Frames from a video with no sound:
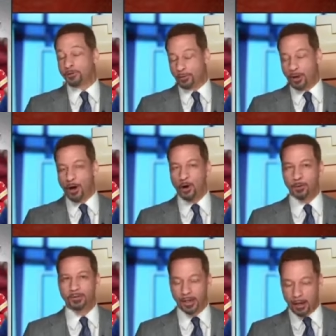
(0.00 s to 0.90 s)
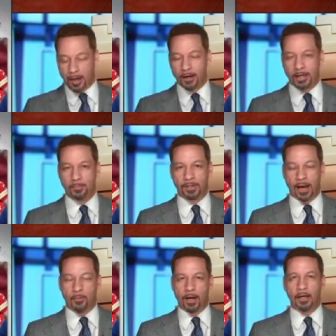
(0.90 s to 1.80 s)
Patrick Mahomes. I, will keep
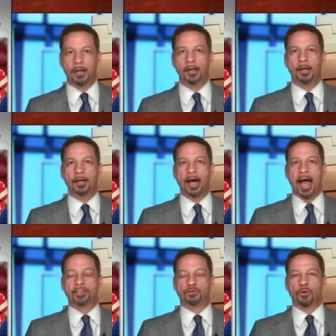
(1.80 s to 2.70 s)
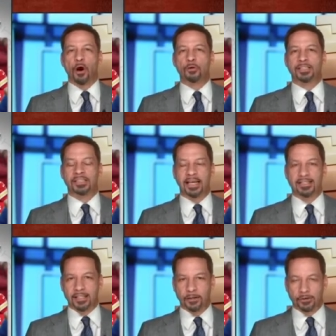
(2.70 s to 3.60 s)
it that way. Thank has you. thrown
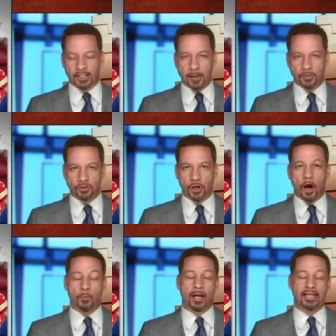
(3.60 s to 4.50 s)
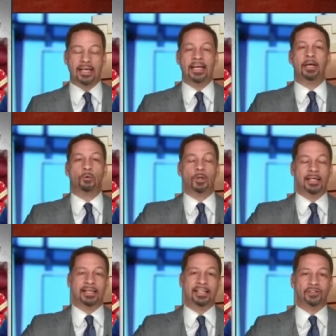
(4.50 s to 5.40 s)
six interceptions already,
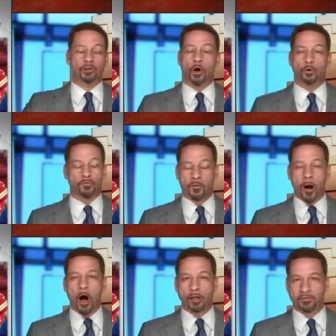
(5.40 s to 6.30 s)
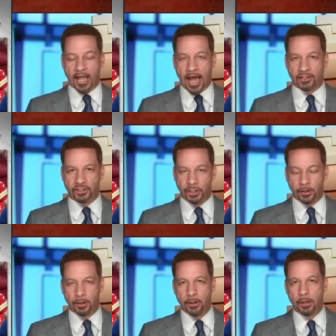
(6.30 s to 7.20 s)
equaling his total from all of last
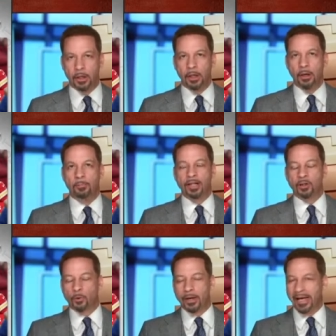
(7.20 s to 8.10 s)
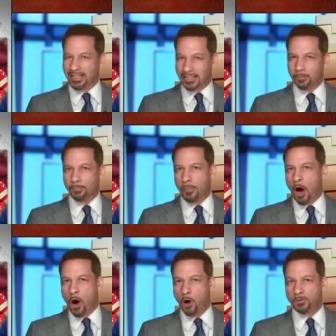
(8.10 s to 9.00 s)
year. But the reason
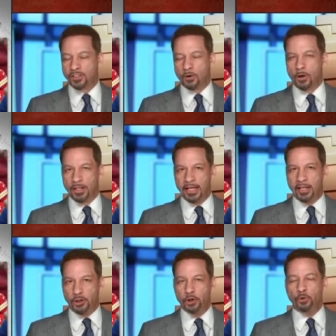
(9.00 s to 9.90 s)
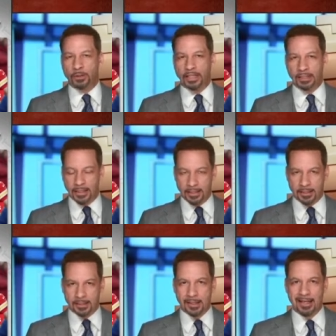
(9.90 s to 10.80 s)
Mahomes is on the UD
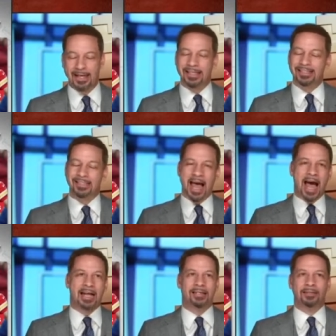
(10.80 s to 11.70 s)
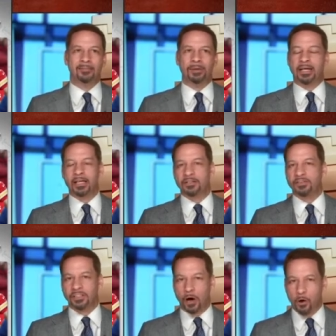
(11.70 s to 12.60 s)
list is not because
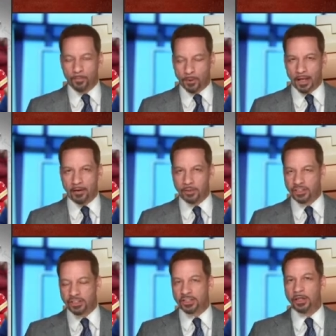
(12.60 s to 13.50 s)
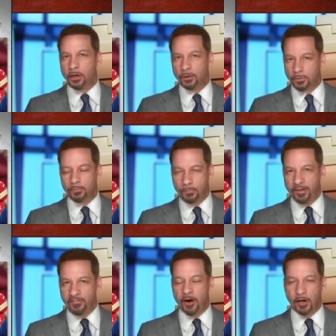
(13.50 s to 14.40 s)
of his own play, which has still
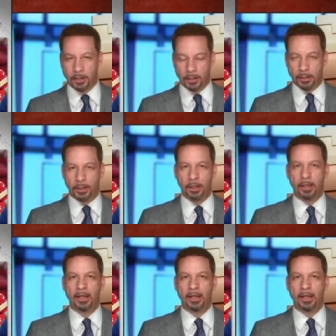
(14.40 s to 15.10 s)
been very good.